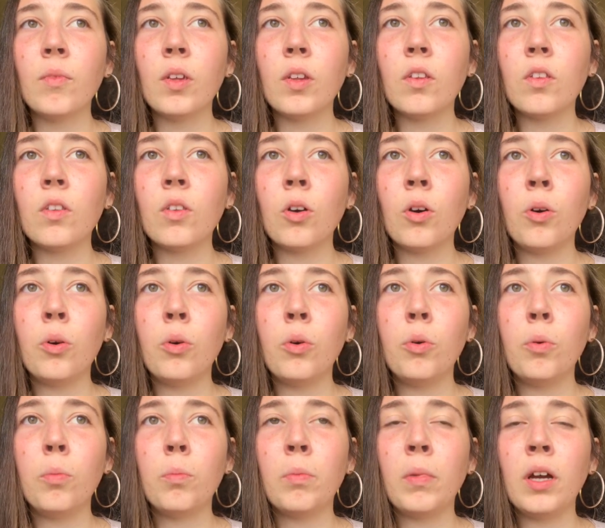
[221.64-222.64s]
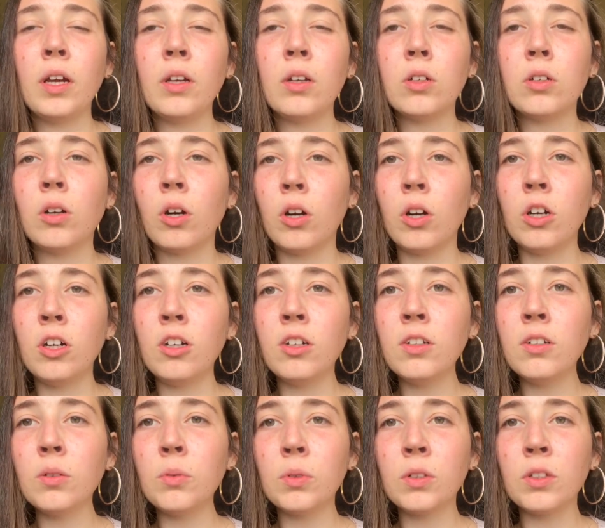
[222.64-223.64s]
So my heart
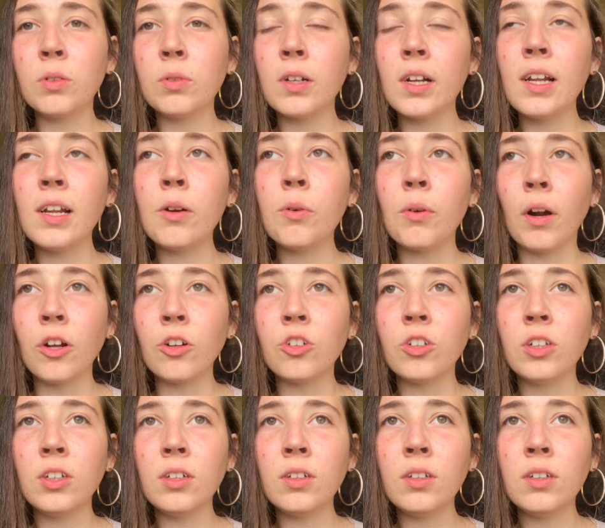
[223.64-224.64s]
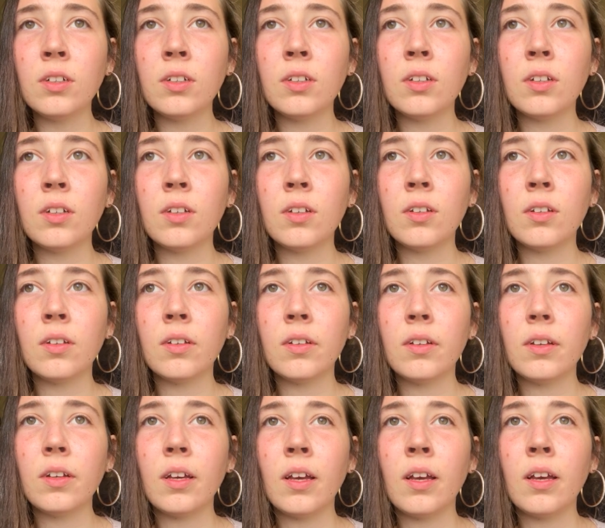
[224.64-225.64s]
was really rushing
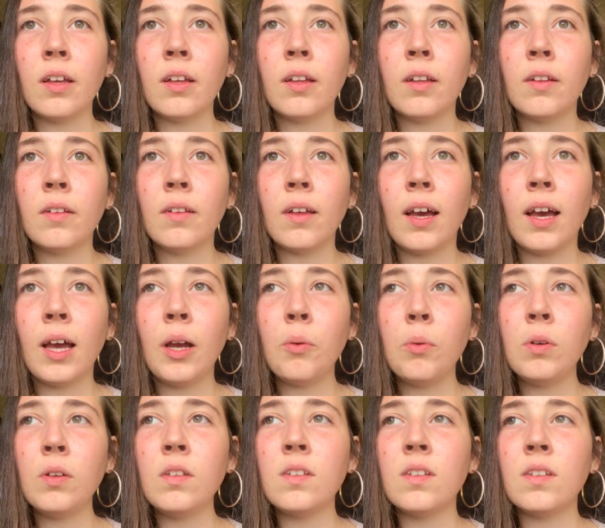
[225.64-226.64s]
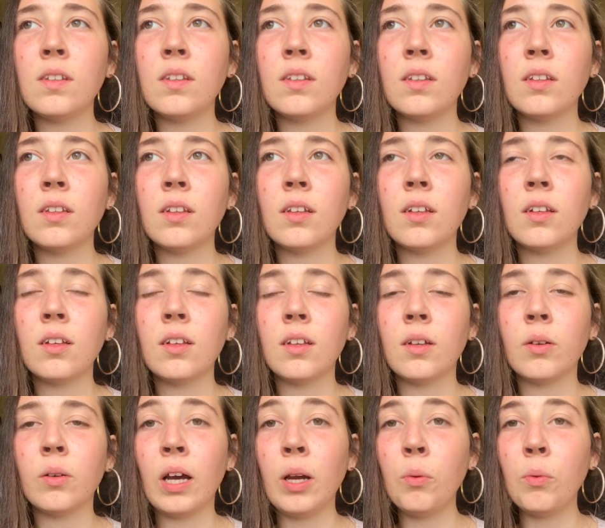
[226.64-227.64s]
and I was
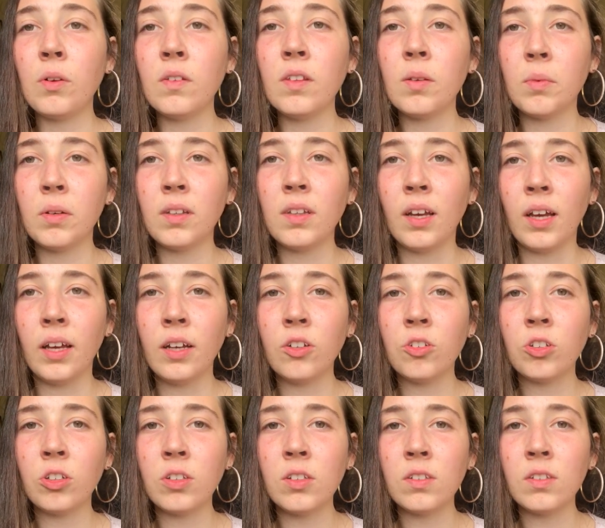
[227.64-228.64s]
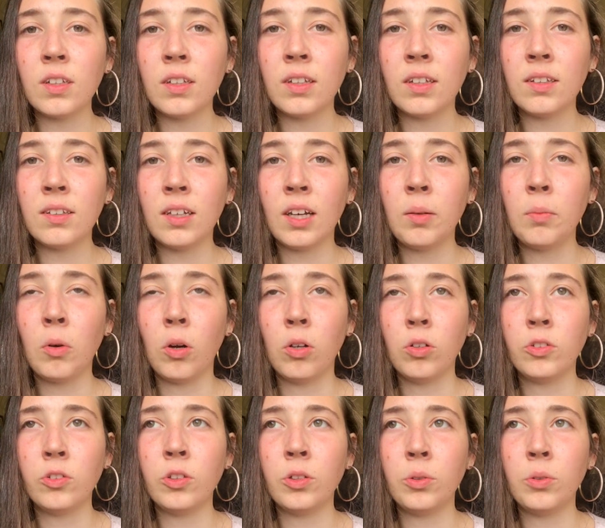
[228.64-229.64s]
I was a bit anxious at that time
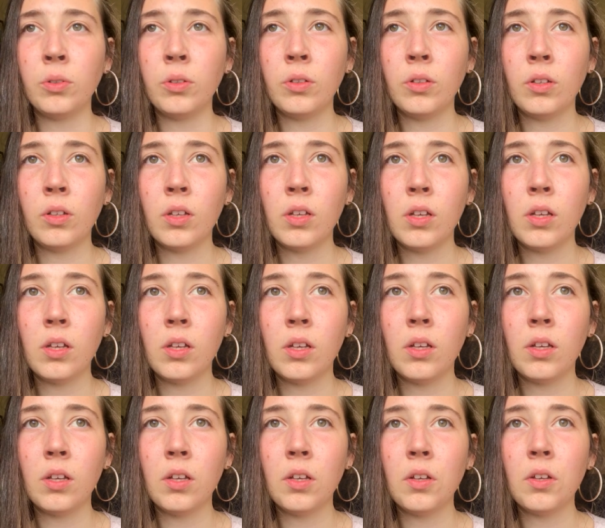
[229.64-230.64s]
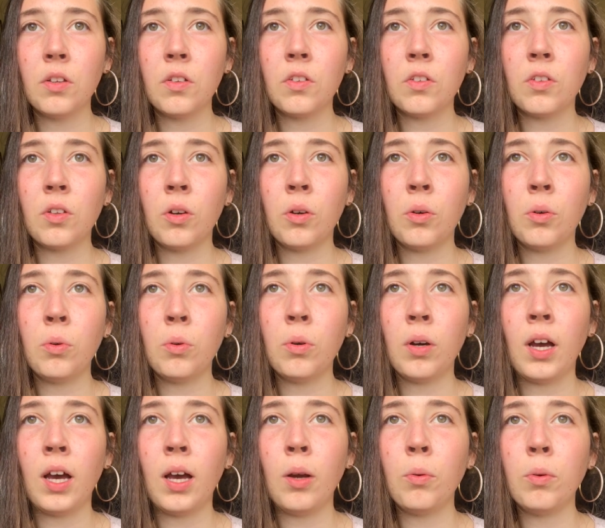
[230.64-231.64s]
also. So
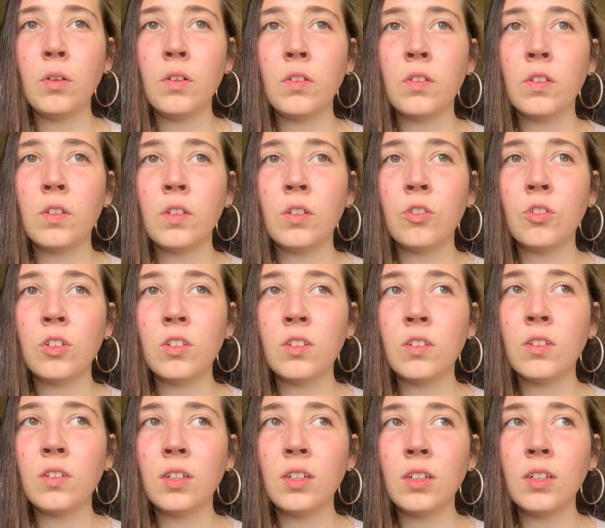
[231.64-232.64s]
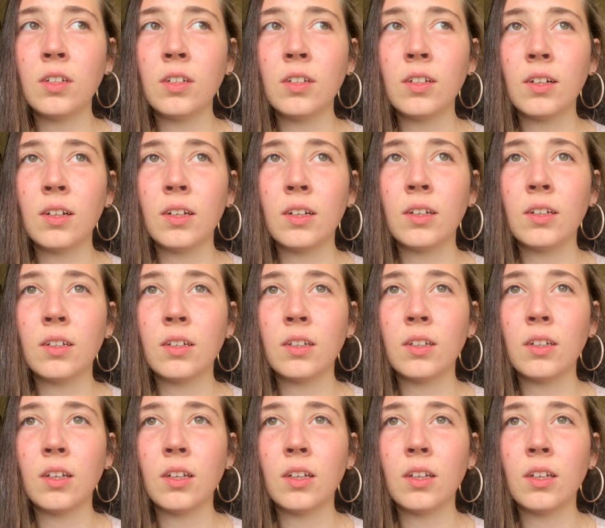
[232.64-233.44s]
I was just thinking like